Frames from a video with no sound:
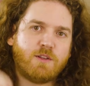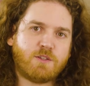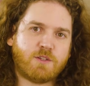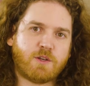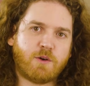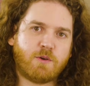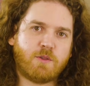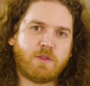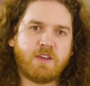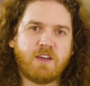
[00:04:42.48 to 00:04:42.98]

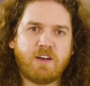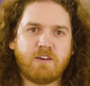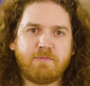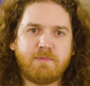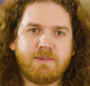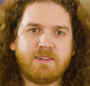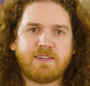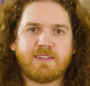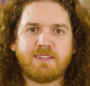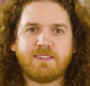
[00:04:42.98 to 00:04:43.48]
So the
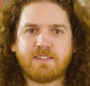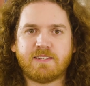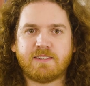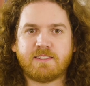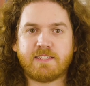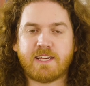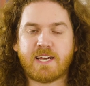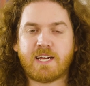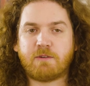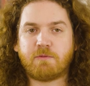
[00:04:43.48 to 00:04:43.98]
government can sit
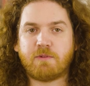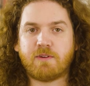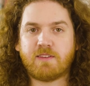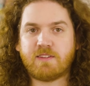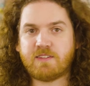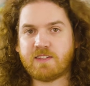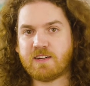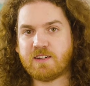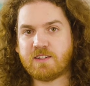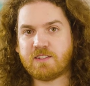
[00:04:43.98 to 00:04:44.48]
down with
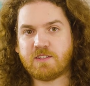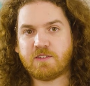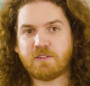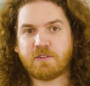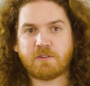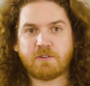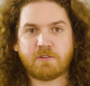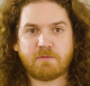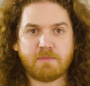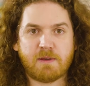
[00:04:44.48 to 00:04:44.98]
senators
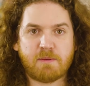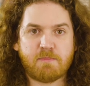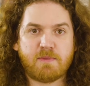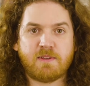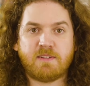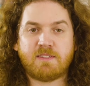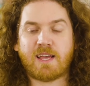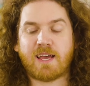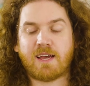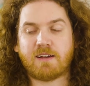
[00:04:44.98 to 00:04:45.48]
or
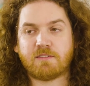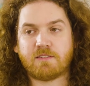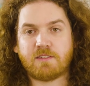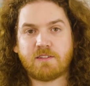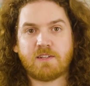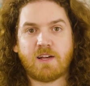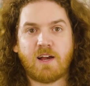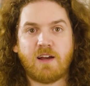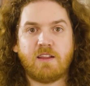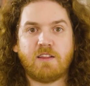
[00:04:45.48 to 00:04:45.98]
members outside